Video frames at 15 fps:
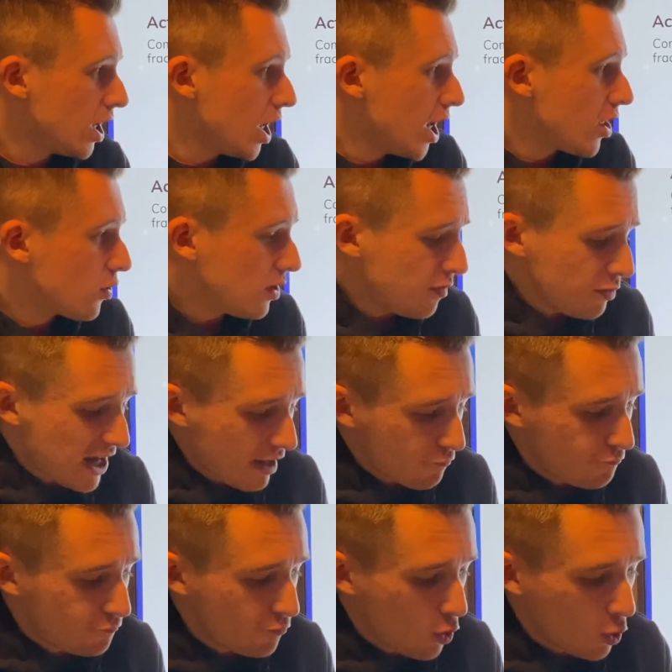So if we have
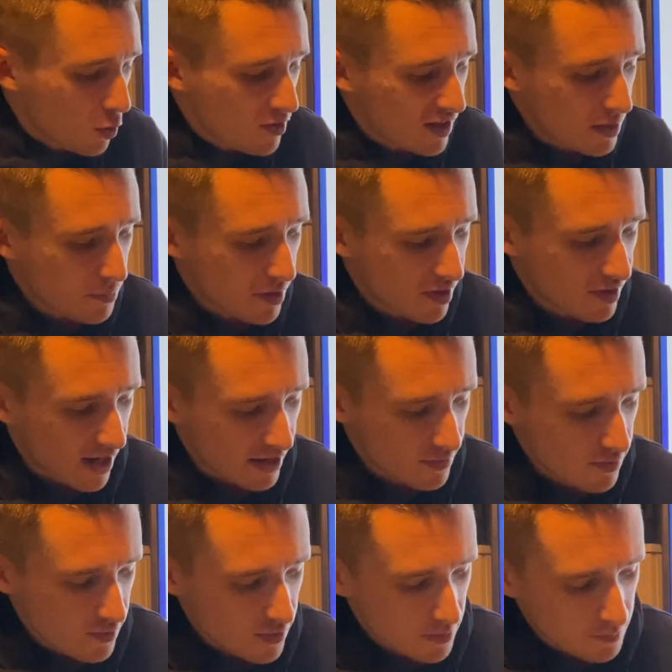40%,